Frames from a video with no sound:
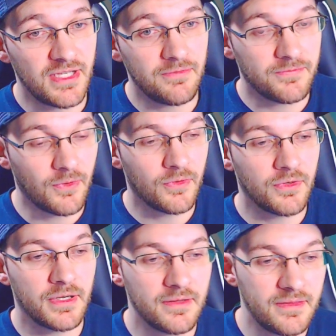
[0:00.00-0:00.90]

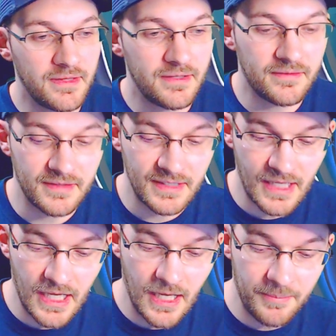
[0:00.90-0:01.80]
for these
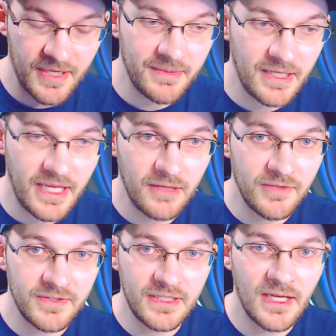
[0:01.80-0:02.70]
upcoming Halo
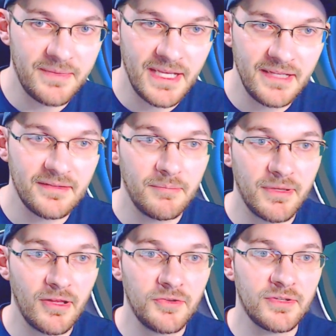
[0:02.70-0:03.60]
Infinite updates,
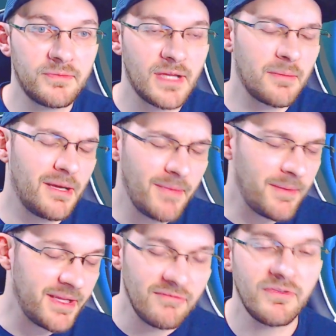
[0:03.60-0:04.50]
but also talk about
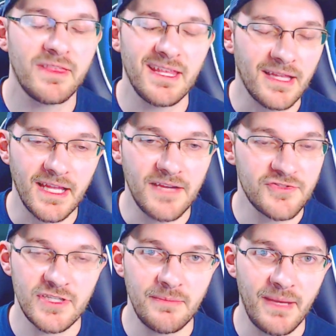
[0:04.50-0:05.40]
maybe within the live
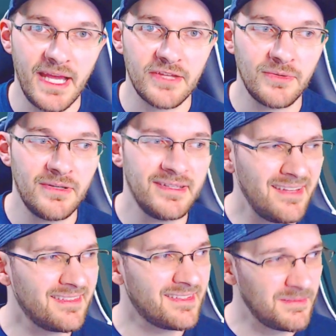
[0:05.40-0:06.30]
stream as well. Is
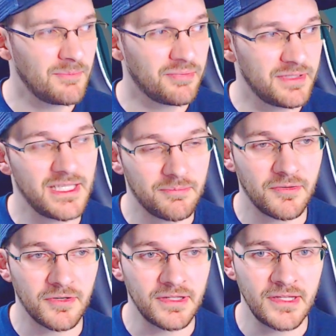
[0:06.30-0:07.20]
that something pretty
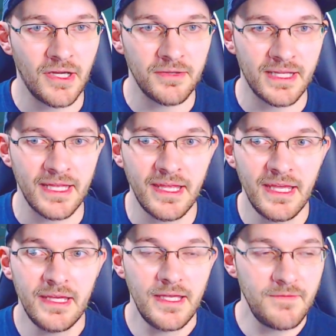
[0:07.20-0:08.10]
important to know, that like
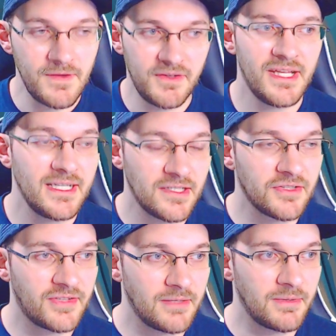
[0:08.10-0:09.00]
if you have a
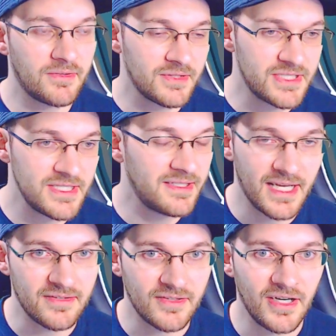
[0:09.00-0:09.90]
900 series
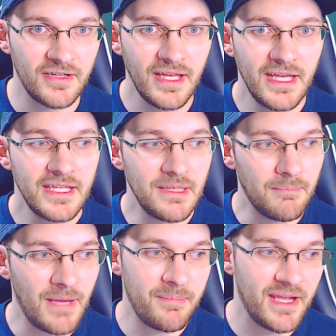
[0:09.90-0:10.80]
GTX card, you
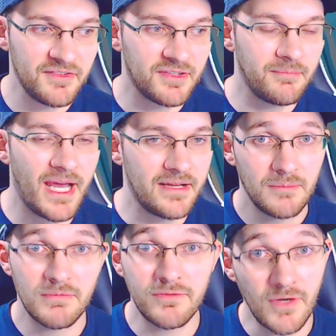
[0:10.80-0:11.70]
might be having some bad
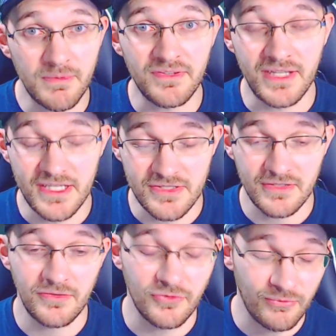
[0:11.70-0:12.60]
performance
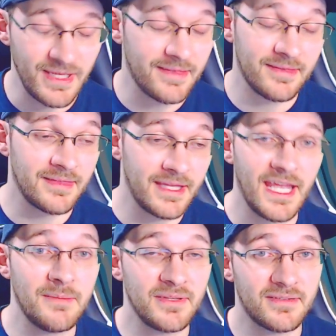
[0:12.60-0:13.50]
issues with the
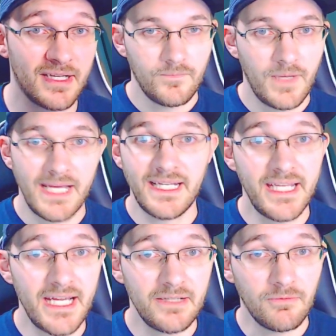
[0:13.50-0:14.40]
game itself. And
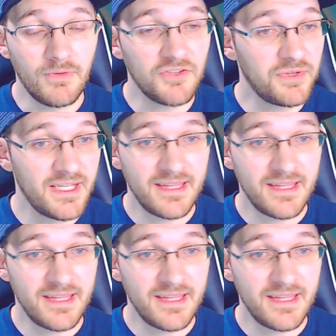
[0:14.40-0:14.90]
again, once we get that